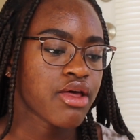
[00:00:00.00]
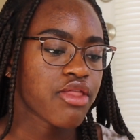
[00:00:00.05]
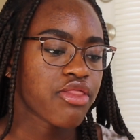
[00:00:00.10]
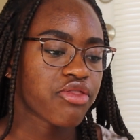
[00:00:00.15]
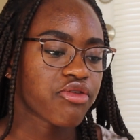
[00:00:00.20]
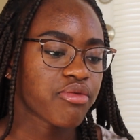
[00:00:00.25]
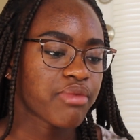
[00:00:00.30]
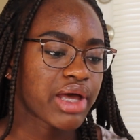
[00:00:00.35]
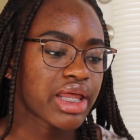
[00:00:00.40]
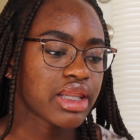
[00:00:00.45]

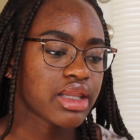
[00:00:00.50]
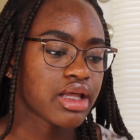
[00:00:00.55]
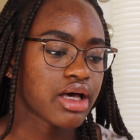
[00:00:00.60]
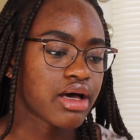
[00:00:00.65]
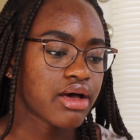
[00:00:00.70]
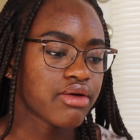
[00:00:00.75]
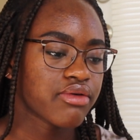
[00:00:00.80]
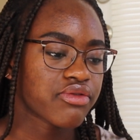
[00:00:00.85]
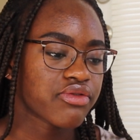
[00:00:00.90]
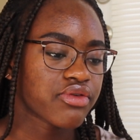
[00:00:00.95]
Through my
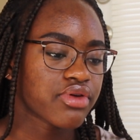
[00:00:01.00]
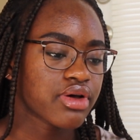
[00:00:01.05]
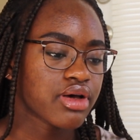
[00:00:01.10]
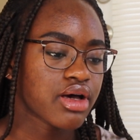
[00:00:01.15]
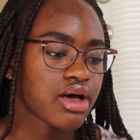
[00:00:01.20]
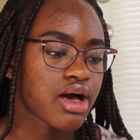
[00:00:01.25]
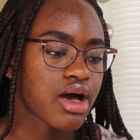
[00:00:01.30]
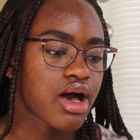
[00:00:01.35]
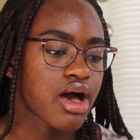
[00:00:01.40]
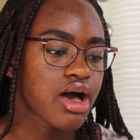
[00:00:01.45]
love
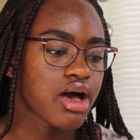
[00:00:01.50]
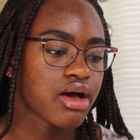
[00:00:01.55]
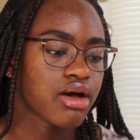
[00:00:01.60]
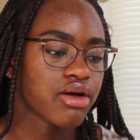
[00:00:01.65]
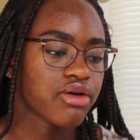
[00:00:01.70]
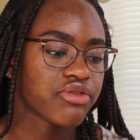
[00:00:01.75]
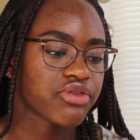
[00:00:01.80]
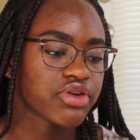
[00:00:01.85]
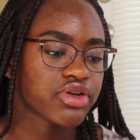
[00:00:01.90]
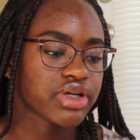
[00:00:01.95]

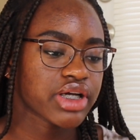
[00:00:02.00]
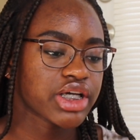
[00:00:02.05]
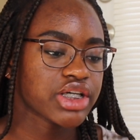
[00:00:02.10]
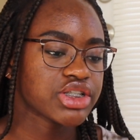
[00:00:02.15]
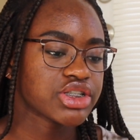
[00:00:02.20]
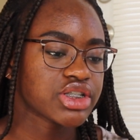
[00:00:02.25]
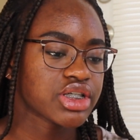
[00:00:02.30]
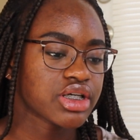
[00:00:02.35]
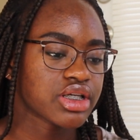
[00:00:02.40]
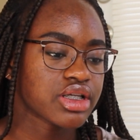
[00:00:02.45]
of
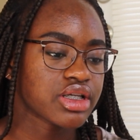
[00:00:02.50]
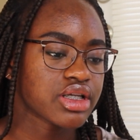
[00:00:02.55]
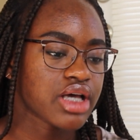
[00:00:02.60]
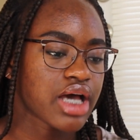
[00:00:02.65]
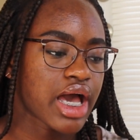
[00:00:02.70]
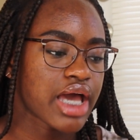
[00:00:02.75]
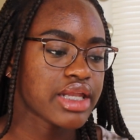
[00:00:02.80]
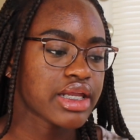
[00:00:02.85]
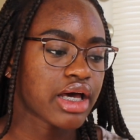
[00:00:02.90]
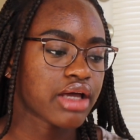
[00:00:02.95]
creation,
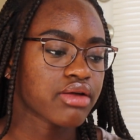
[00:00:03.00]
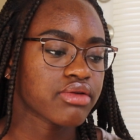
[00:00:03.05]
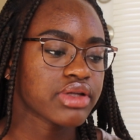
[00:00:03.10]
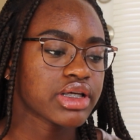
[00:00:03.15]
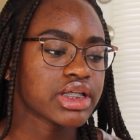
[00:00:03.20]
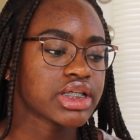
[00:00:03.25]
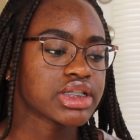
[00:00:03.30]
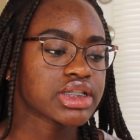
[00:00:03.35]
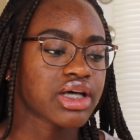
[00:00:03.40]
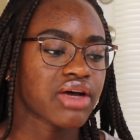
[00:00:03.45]
I not
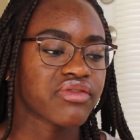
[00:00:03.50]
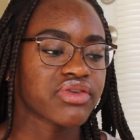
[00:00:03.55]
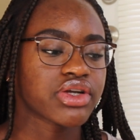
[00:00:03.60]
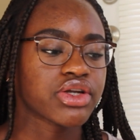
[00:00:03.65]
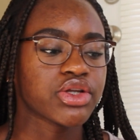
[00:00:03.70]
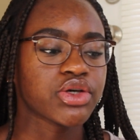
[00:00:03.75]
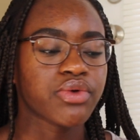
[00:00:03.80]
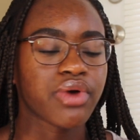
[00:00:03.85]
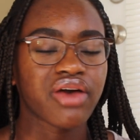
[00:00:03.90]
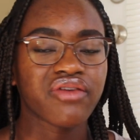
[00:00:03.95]
only discovered
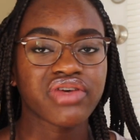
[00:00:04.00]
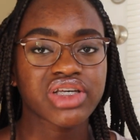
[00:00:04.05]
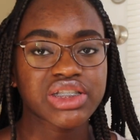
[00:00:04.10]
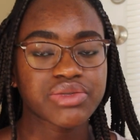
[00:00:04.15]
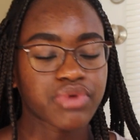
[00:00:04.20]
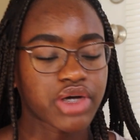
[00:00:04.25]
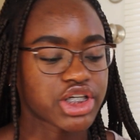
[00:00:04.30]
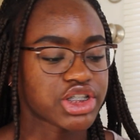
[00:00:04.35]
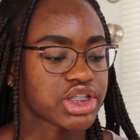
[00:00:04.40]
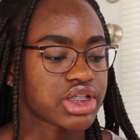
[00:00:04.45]
a new way of
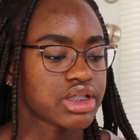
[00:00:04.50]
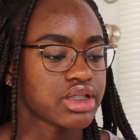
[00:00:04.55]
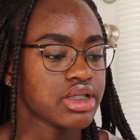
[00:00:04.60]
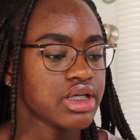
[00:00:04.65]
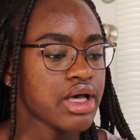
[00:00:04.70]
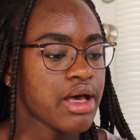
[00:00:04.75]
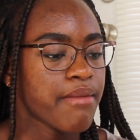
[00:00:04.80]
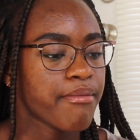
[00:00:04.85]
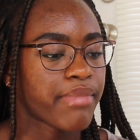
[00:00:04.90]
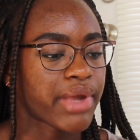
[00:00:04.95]
expression,
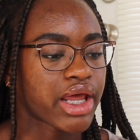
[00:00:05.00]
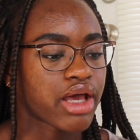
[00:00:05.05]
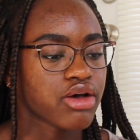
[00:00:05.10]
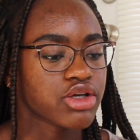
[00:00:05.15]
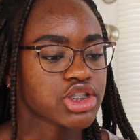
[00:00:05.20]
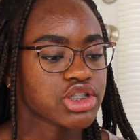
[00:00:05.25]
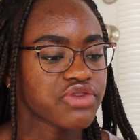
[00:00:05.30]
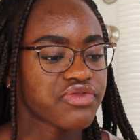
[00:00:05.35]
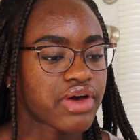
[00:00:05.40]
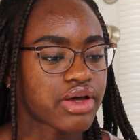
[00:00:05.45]
but I
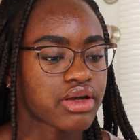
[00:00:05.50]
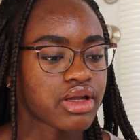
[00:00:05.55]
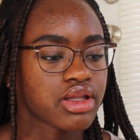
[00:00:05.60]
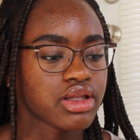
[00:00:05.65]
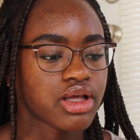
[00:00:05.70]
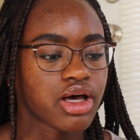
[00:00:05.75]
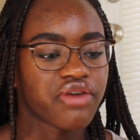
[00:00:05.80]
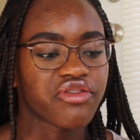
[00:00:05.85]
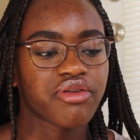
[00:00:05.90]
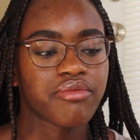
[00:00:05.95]
also found a
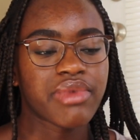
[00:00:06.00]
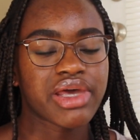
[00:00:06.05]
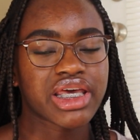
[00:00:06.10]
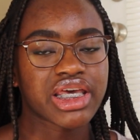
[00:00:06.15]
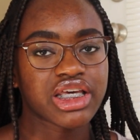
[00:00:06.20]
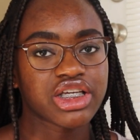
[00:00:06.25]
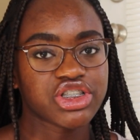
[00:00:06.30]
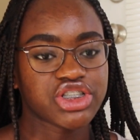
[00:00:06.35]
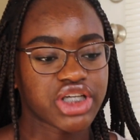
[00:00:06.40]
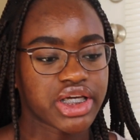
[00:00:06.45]
love for
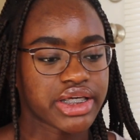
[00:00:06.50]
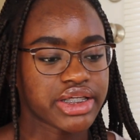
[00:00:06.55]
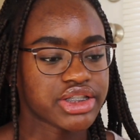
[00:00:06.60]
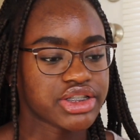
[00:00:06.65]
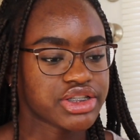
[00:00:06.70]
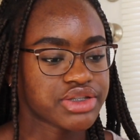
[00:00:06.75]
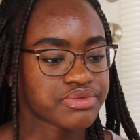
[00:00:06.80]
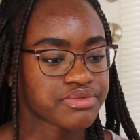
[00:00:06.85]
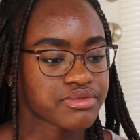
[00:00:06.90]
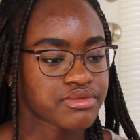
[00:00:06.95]
making change,